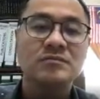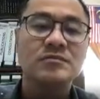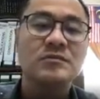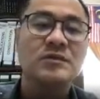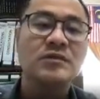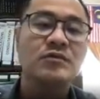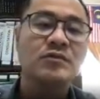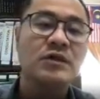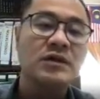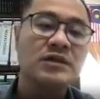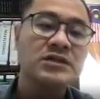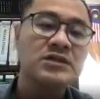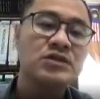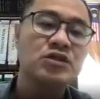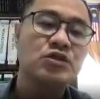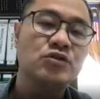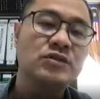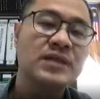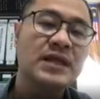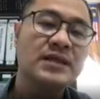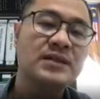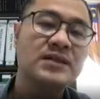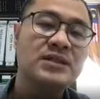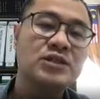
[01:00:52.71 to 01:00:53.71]
once you
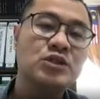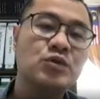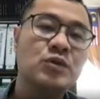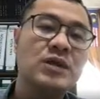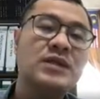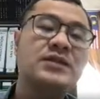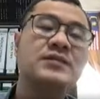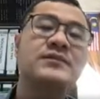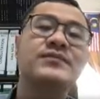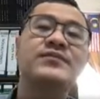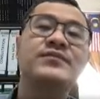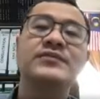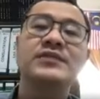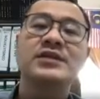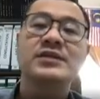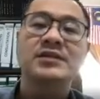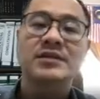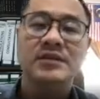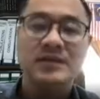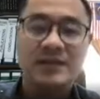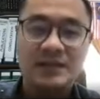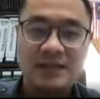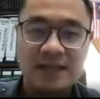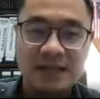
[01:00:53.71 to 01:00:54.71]
get this one,
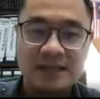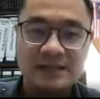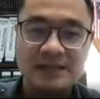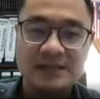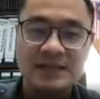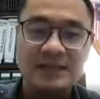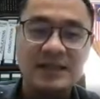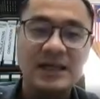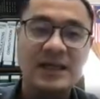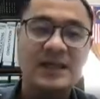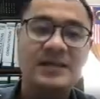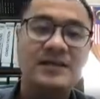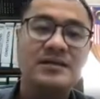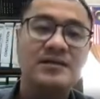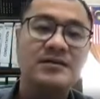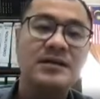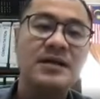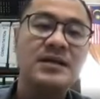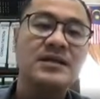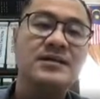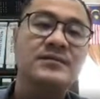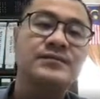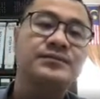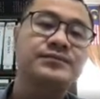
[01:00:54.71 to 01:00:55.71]
test again,
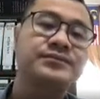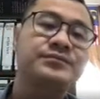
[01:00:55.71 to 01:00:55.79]
right?